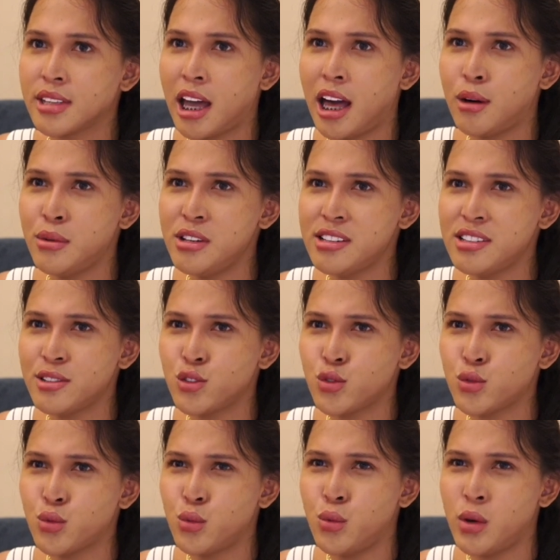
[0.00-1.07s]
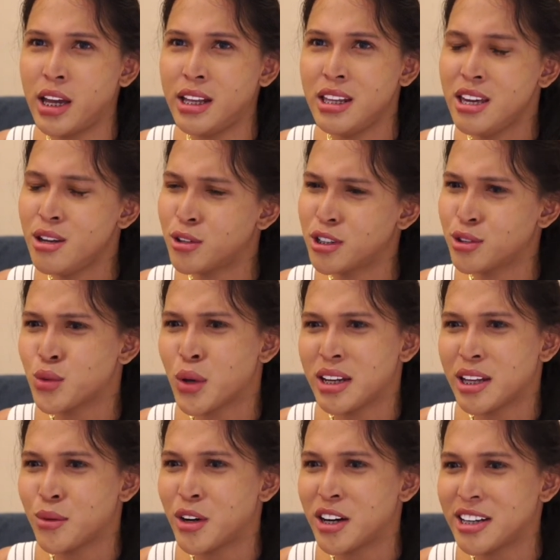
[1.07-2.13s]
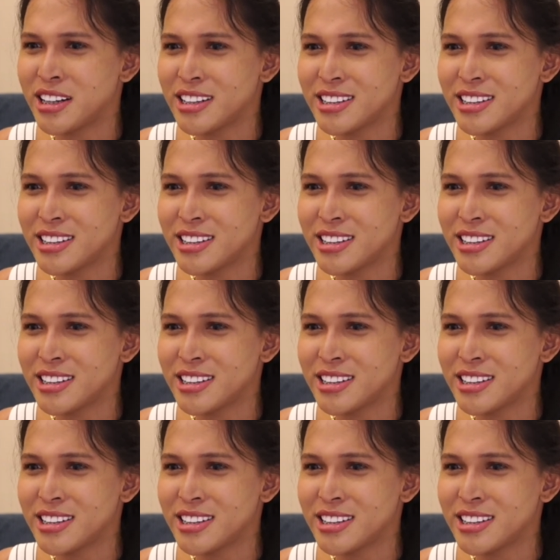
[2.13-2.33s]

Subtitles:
I was 20 or 21.